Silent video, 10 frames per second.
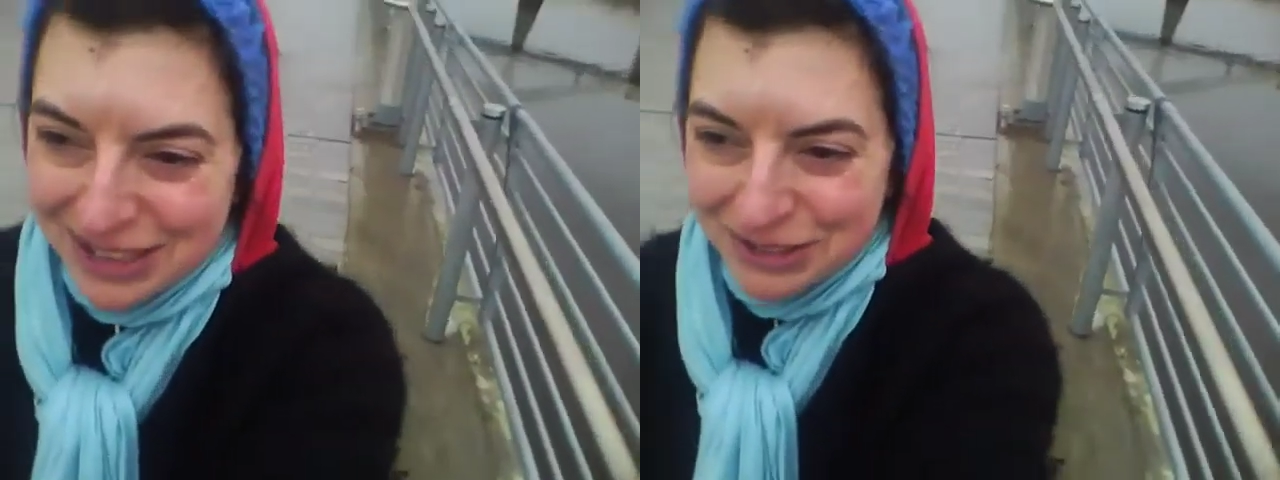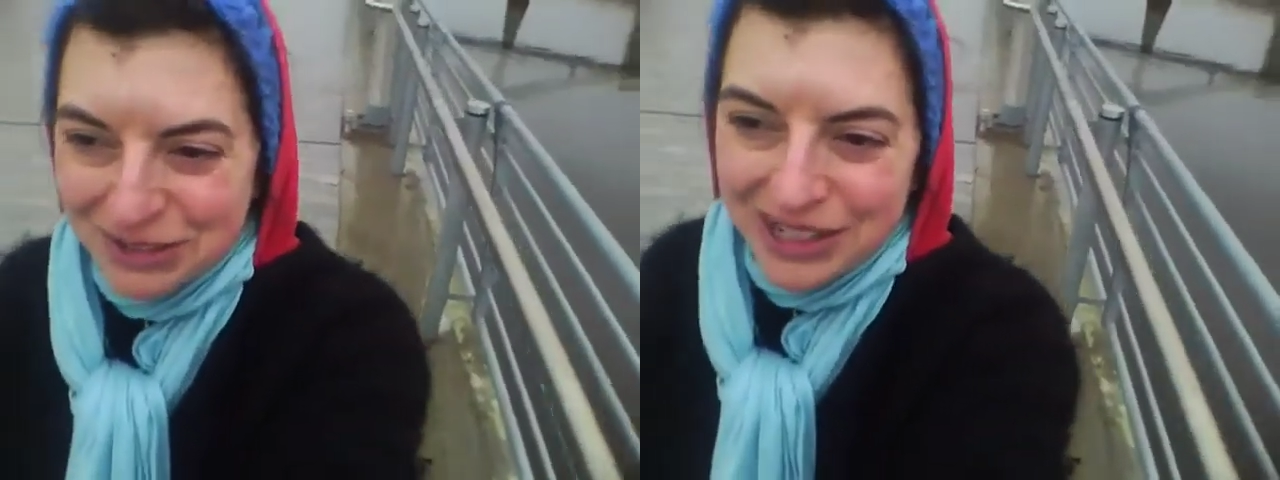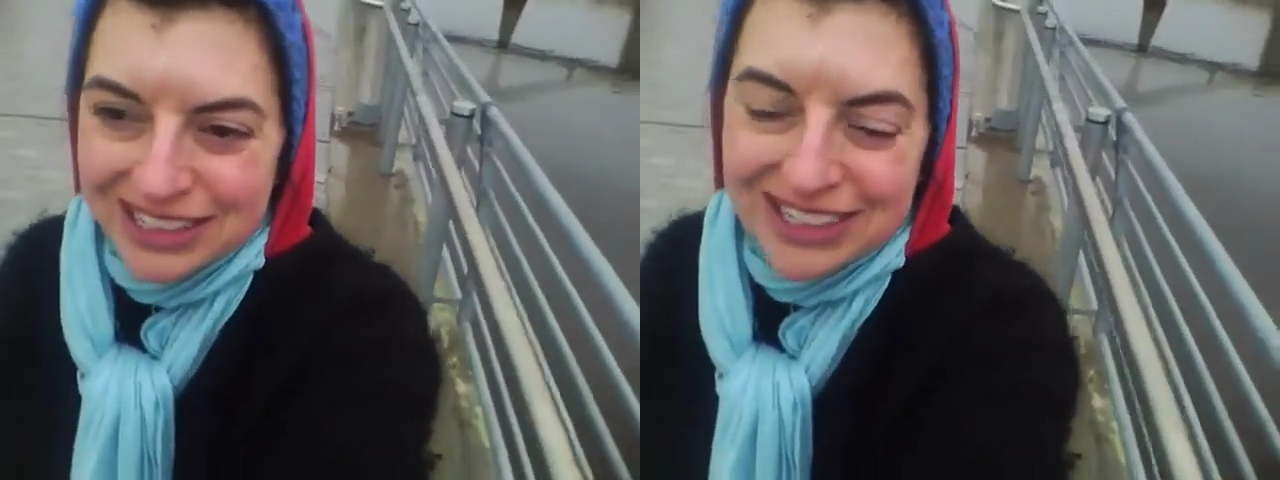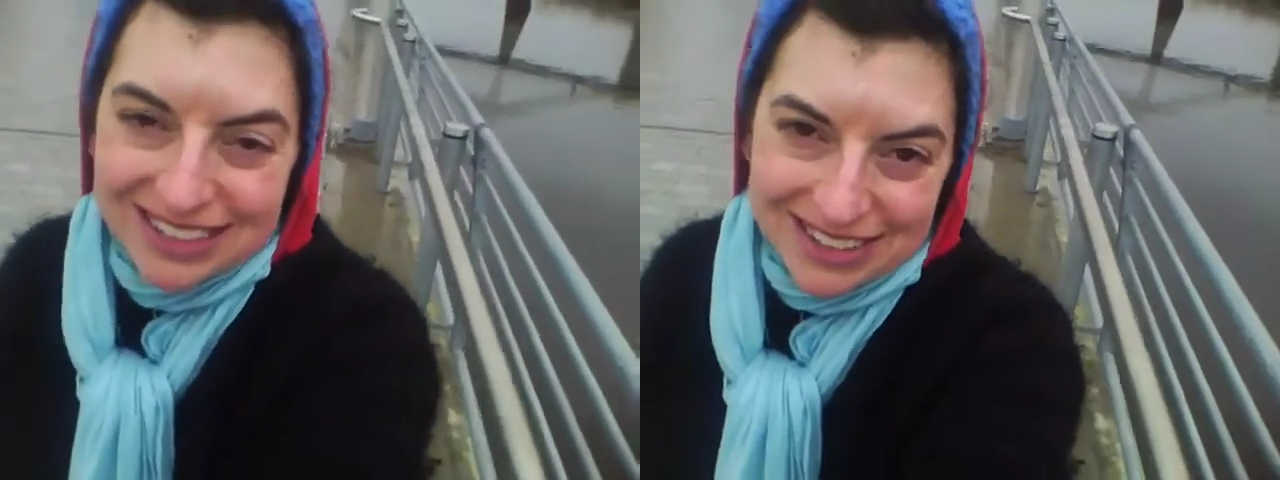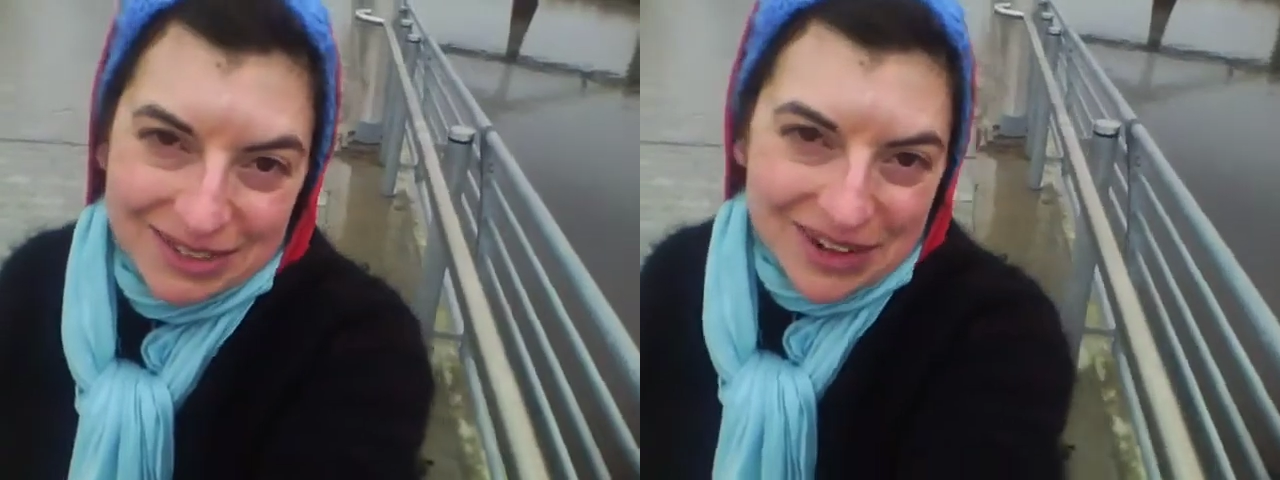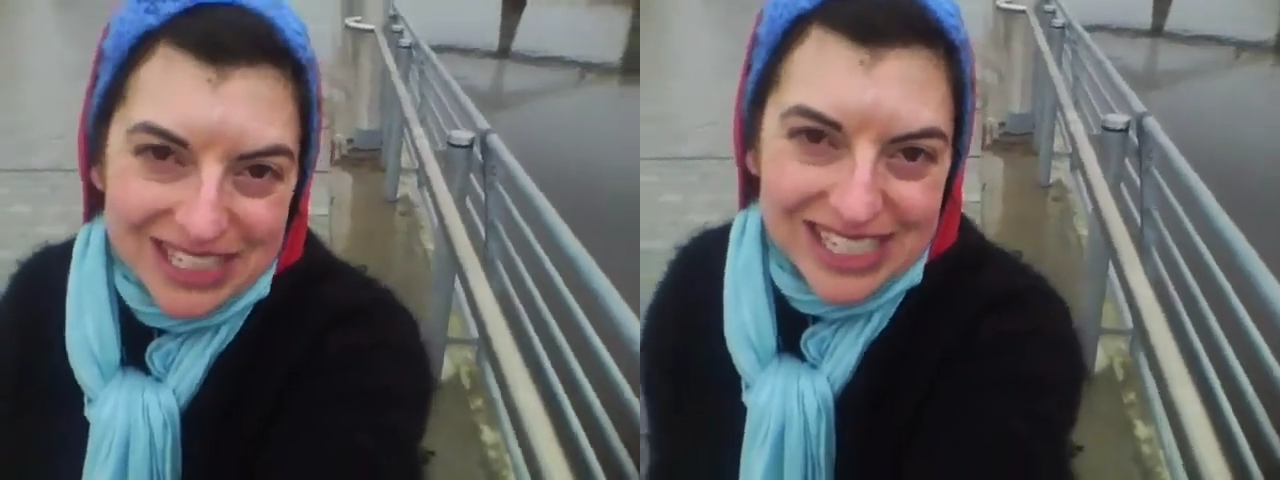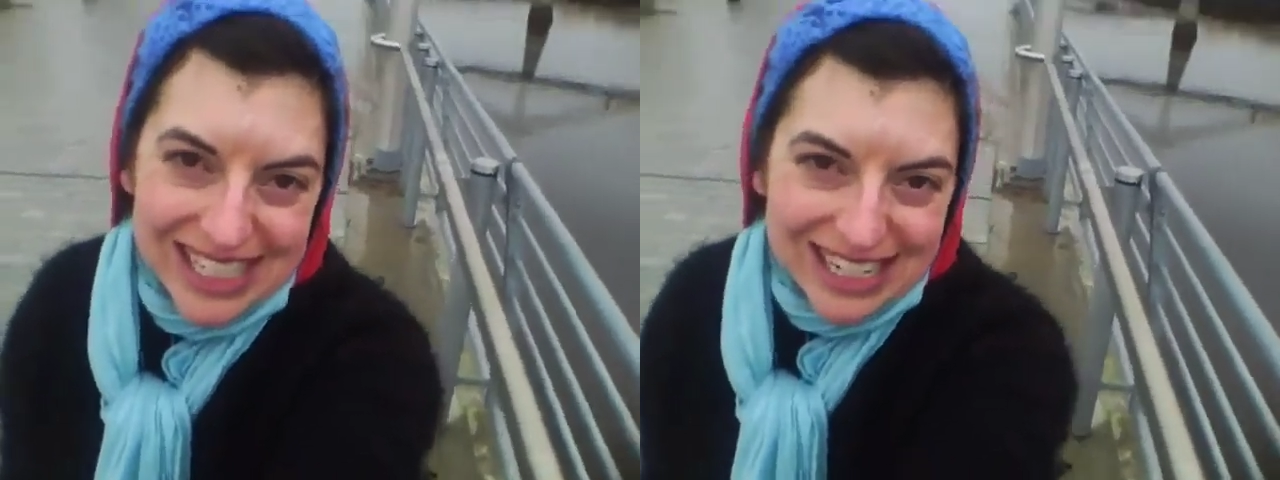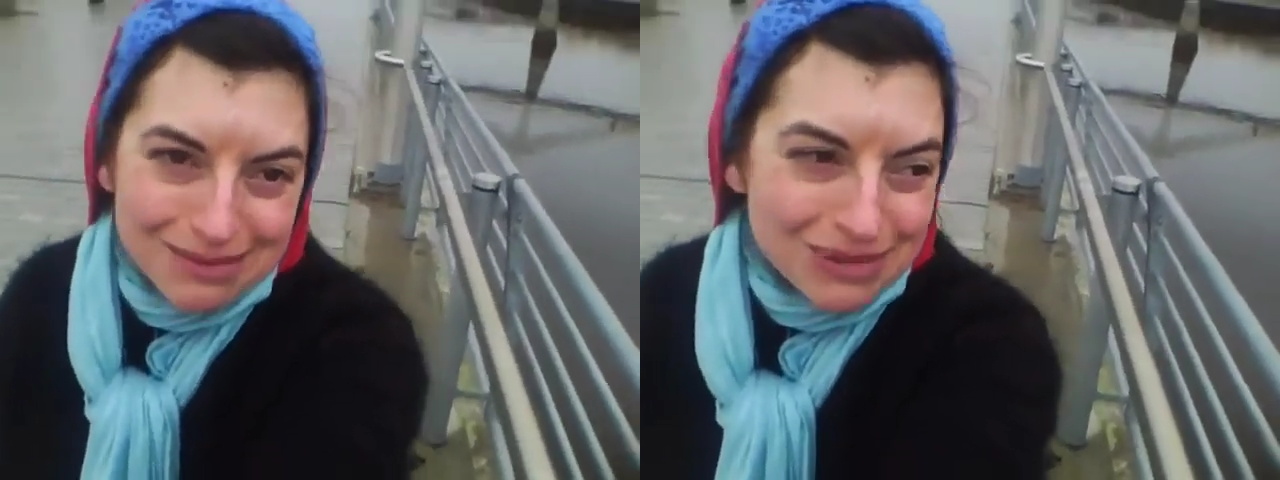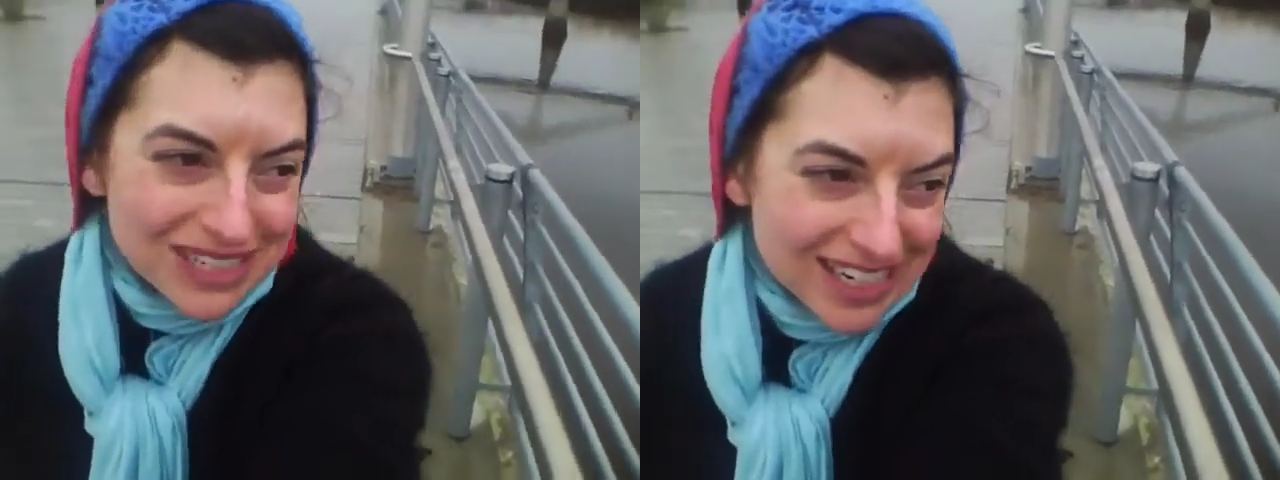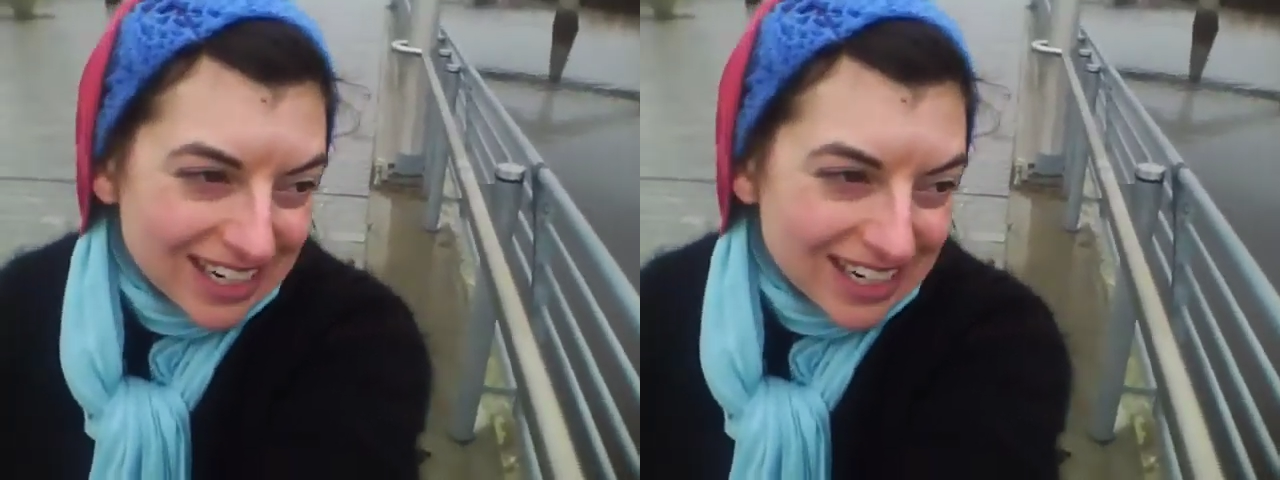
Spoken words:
When one sleeps,